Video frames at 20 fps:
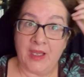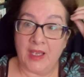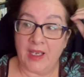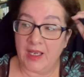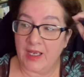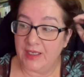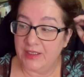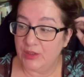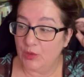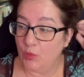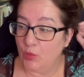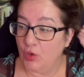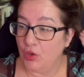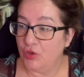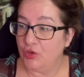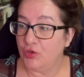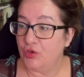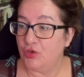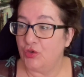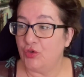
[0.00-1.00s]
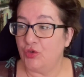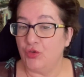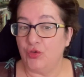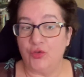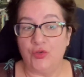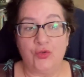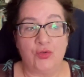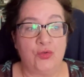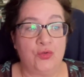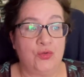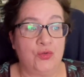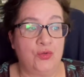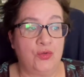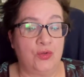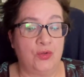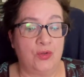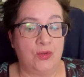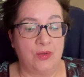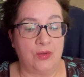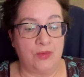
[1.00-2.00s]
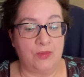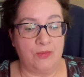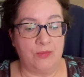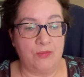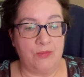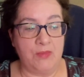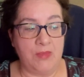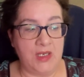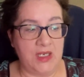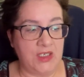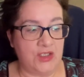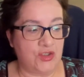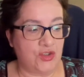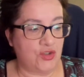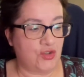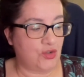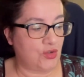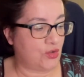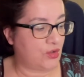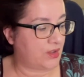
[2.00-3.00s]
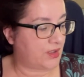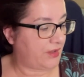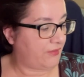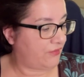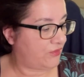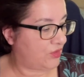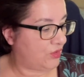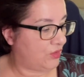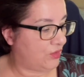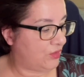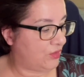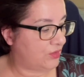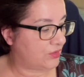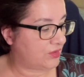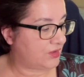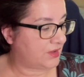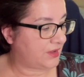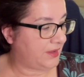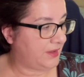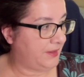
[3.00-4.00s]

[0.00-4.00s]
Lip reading: and I want to make sure I've got